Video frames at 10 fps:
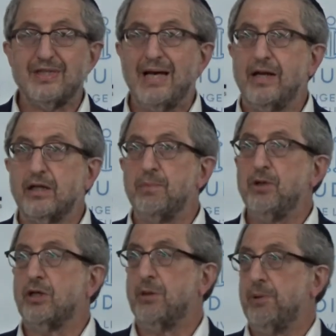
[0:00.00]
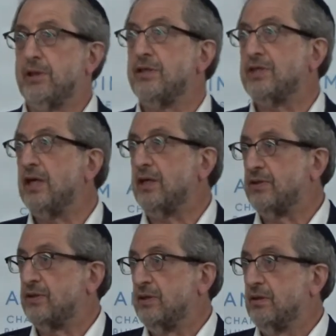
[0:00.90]
is not a communicable
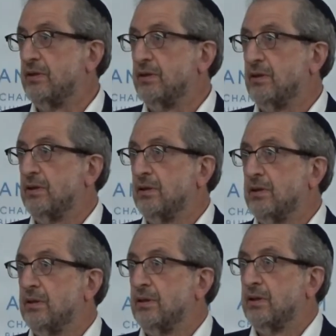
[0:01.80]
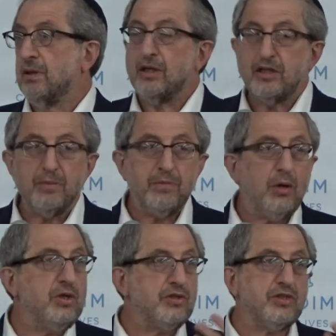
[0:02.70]
disease. Let them
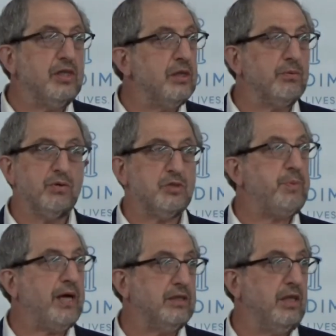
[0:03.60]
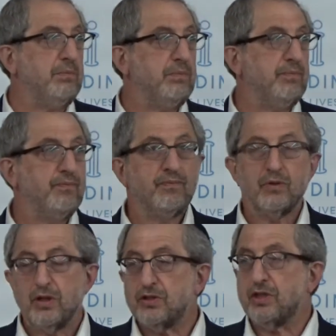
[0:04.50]
know you still respect them.
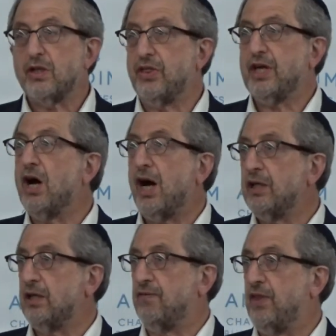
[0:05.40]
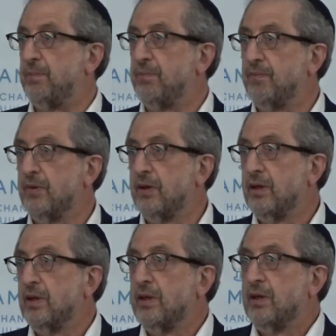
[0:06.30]
You still think highly of them.
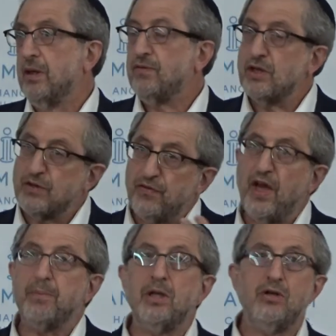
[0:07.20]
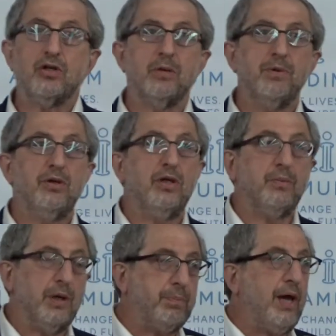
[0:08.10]
If there's a family in your community
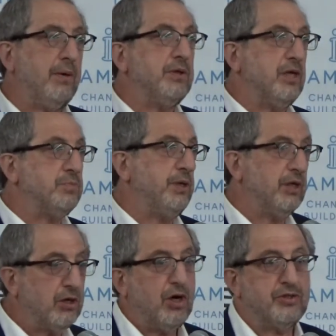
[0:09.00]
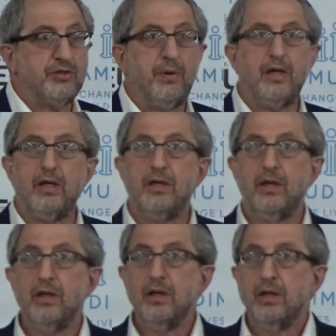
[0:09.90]
where a parent has been incarcerated